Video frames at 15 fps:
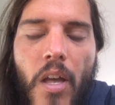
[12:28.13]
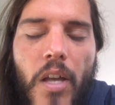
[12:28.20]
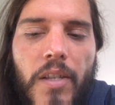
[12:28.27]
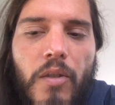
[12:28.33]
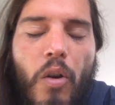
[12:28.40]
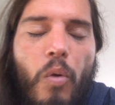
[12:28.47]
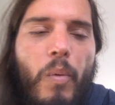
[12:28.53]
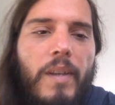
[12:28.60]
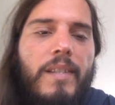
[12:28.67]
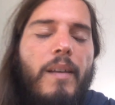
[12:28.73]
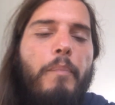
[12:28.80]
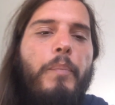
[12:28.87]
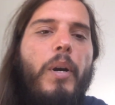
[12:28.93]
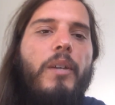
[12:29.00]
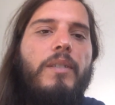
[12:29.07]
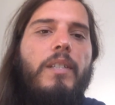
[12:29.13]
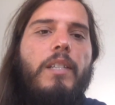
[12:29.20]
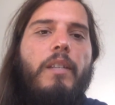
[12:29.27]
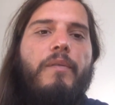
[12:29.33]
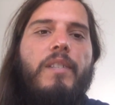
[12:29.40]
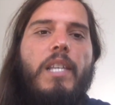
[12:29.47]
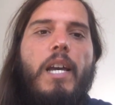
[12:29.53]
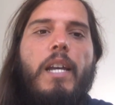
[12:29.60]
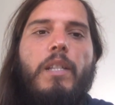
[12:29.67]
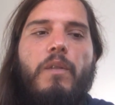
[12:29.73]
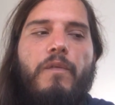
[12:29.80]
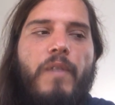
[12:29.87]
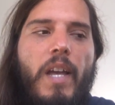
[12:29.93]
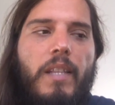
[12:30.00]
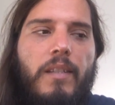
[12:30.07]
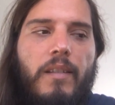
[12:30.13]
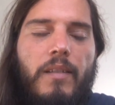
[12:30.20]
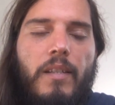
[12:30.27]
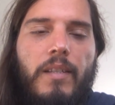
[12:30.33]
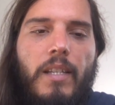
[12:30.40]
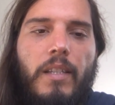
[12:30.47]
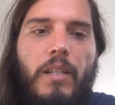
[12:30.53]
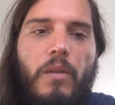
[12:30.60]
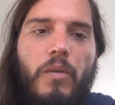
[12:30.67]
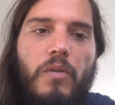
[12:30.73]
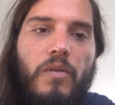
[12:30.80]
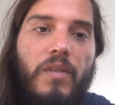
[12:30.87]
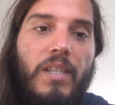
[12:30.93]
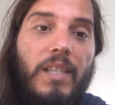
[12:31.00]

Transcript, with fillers: It's always a positive side to fantasies and illusions